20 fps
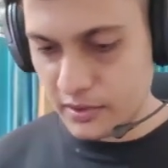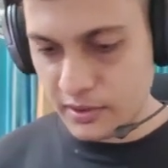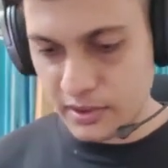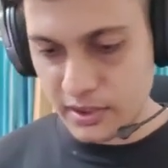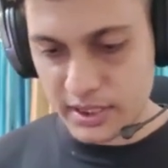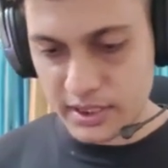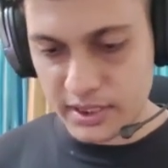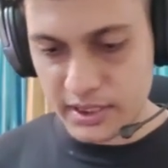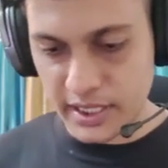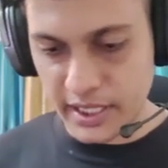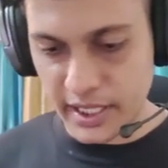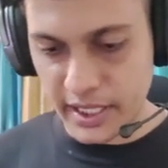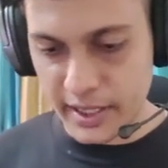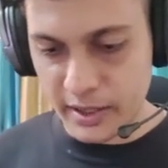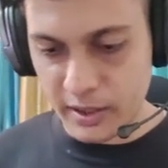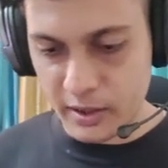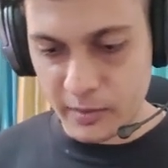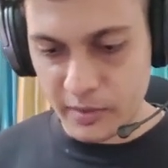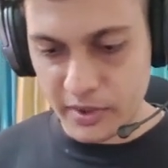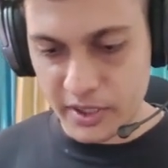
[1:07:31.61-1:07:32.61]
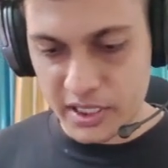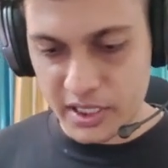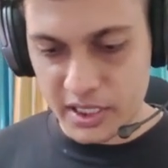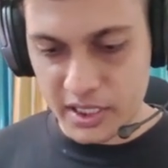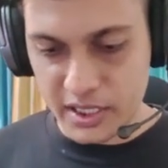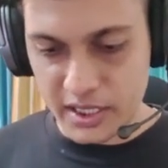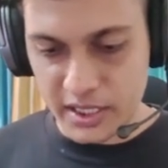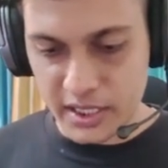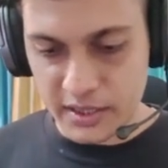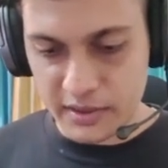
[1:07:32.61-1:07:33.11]
do this head
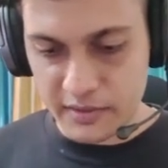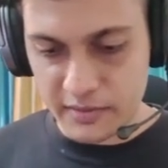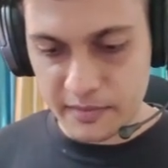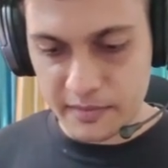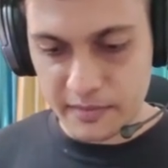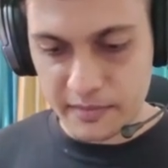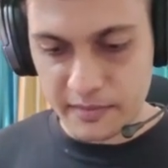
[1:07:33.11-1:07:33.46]
operation again.